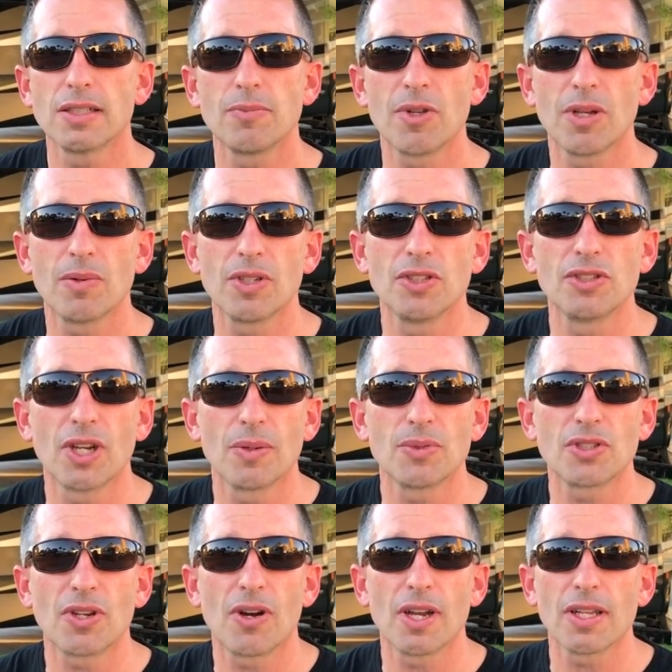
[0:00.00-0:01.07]
to be able to
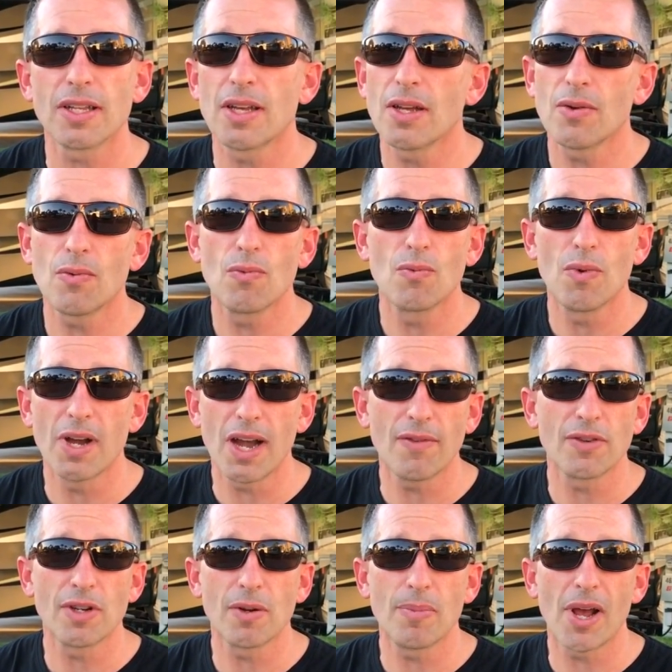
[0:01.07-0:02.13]
jump start it
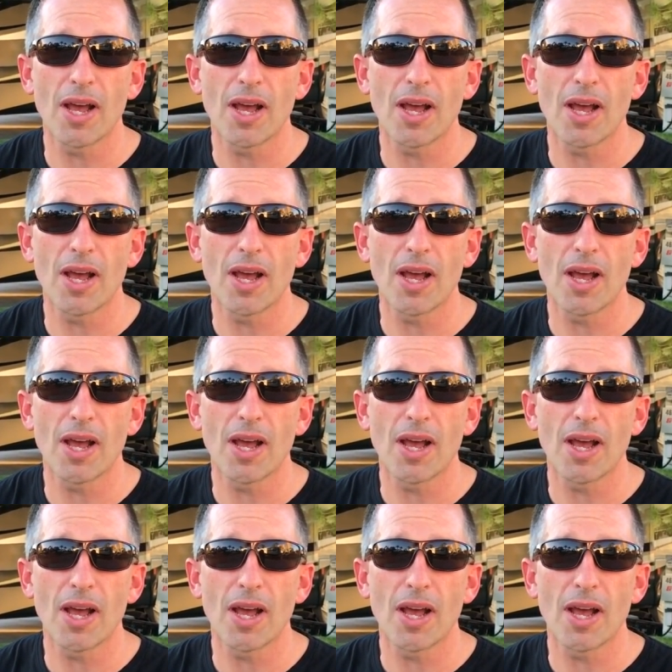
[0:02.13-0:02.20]
whenever your